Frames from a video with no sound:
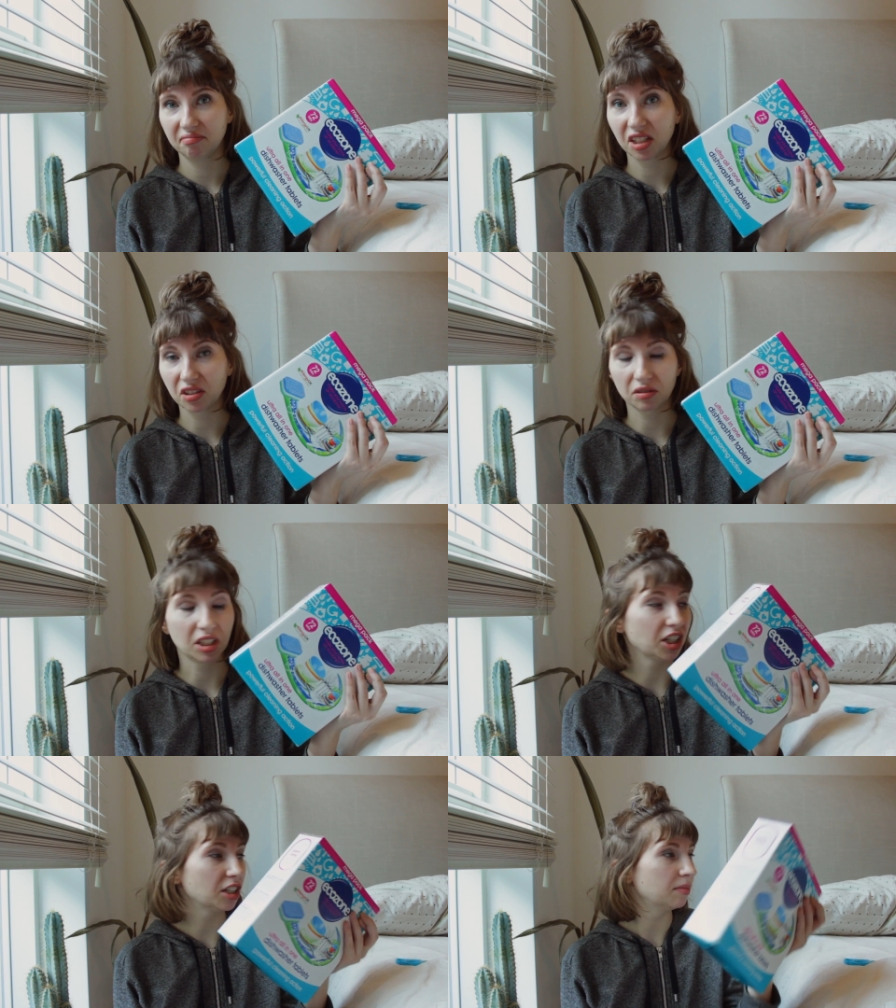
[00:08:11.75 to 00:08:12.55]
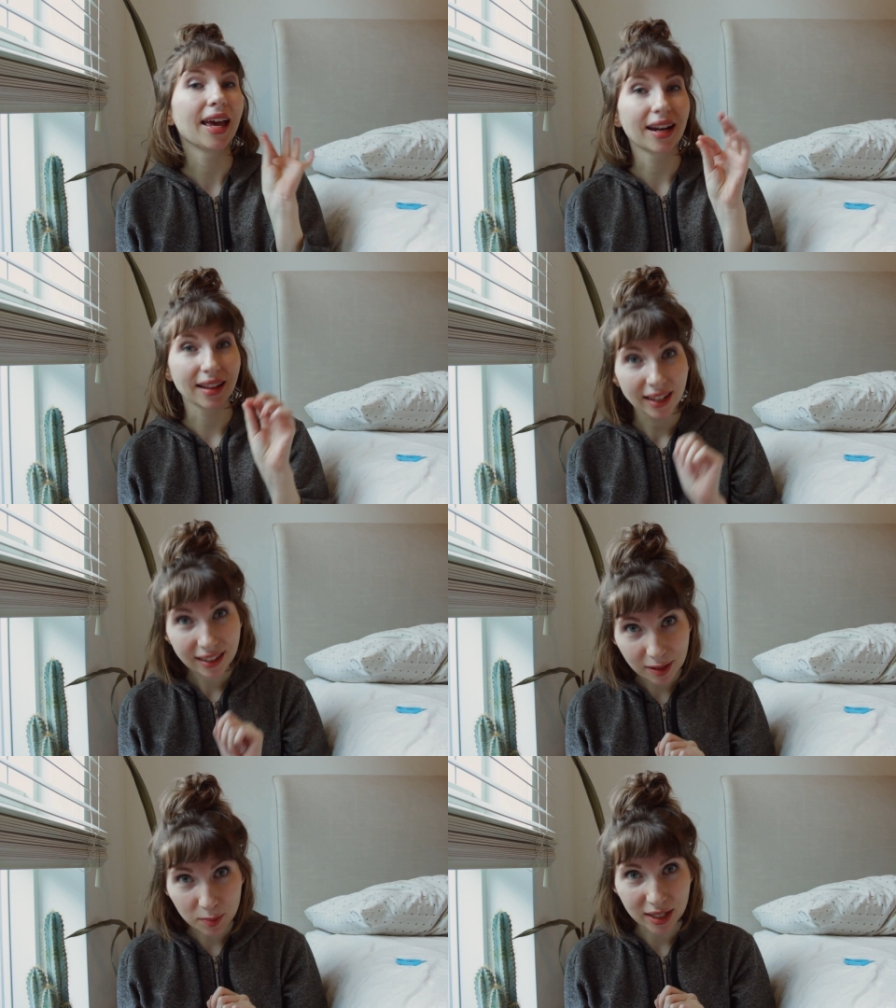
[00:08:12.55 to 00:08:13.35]
These are really good. And I
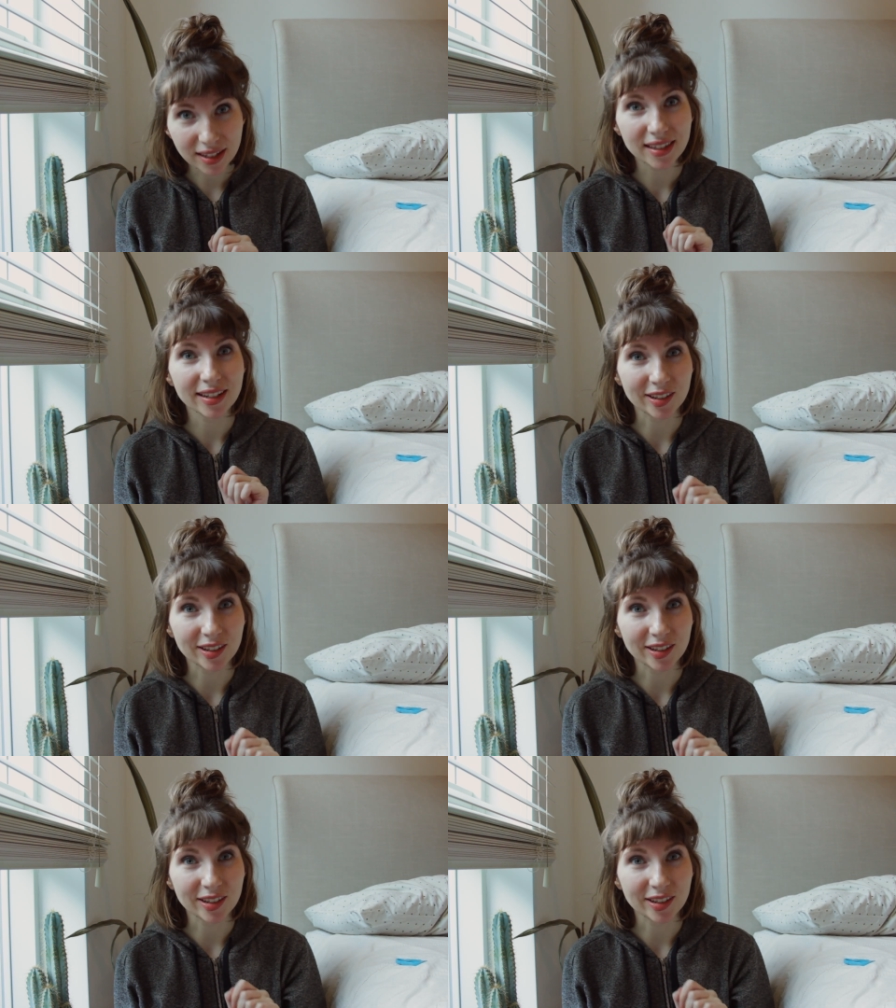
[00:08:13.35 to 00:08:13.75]
like them because they